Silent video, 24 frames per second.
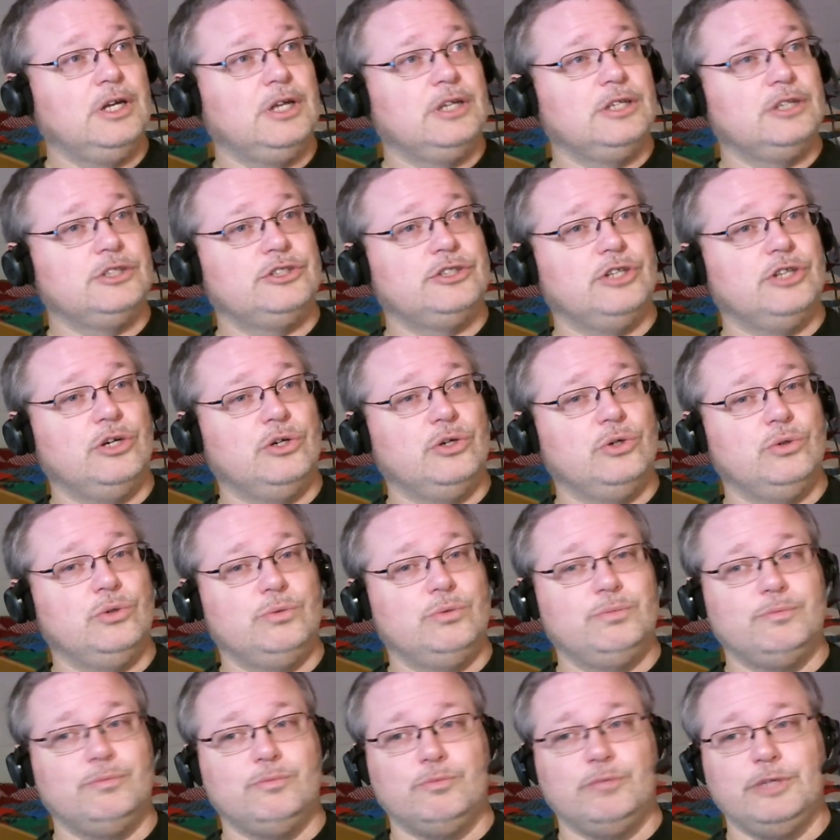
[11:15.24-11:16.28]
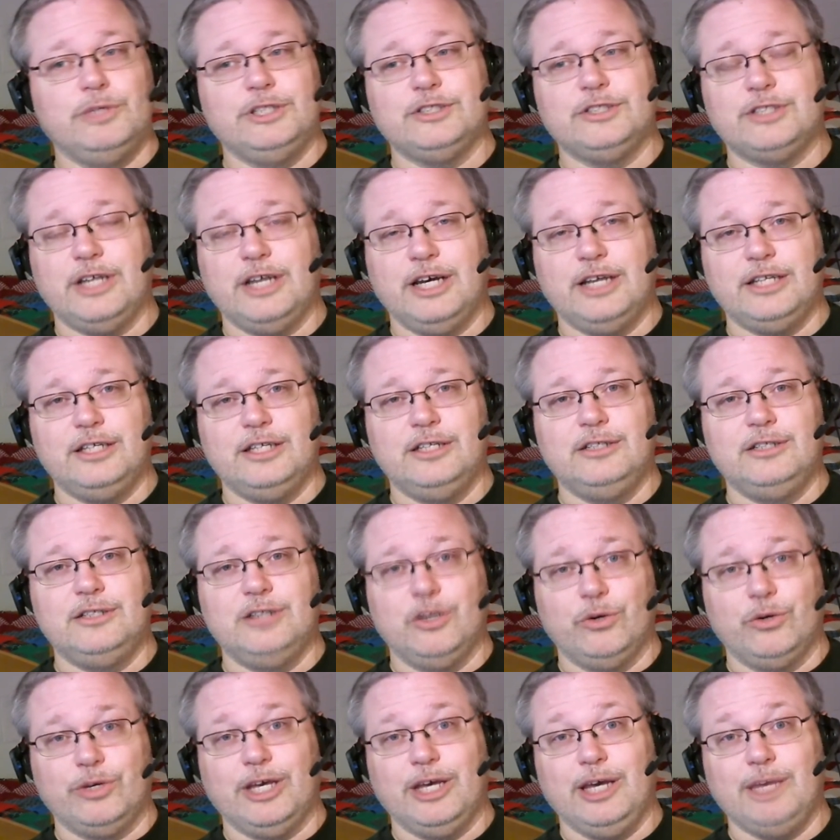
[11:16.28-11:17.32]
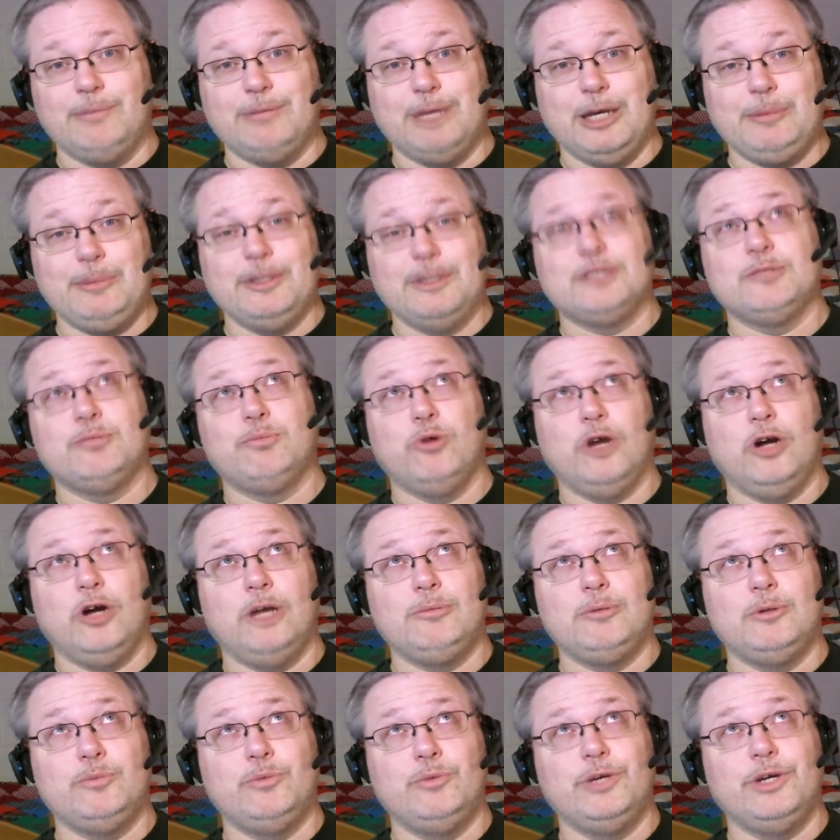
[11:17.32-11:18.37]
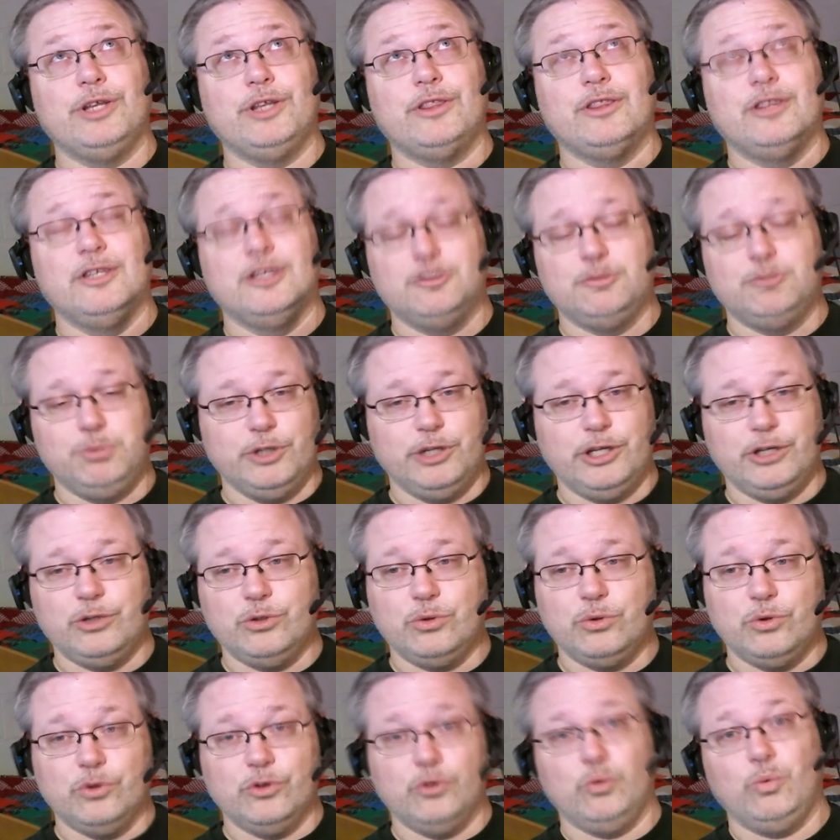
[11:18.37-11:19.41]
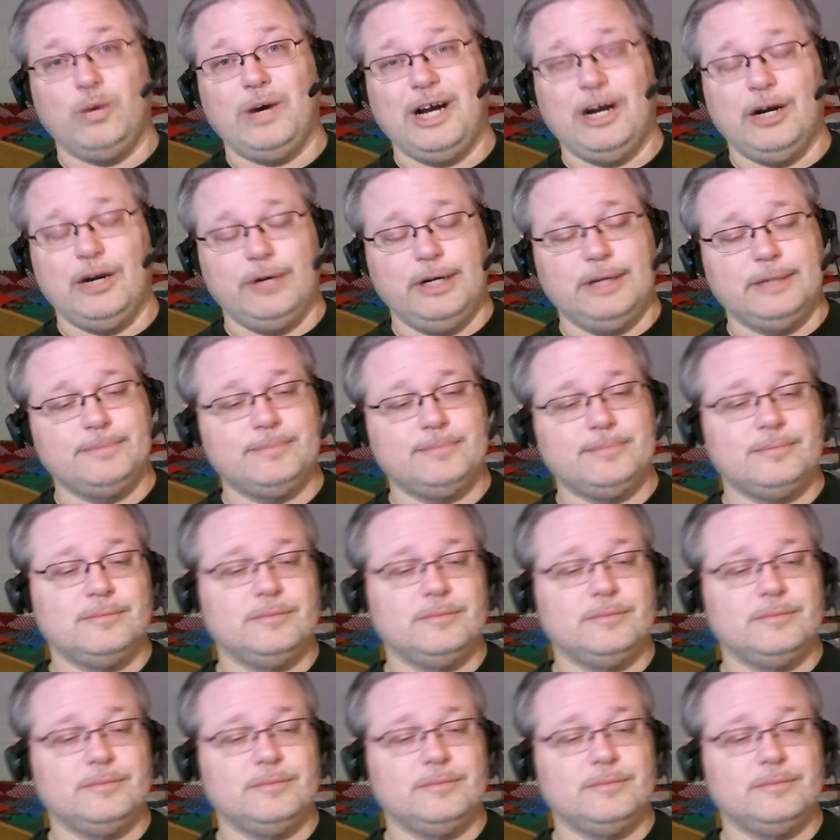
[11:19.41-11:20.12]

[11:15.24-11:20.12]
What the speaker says: So we decided, okay, maybe it's a problem with the splitter or the wiring.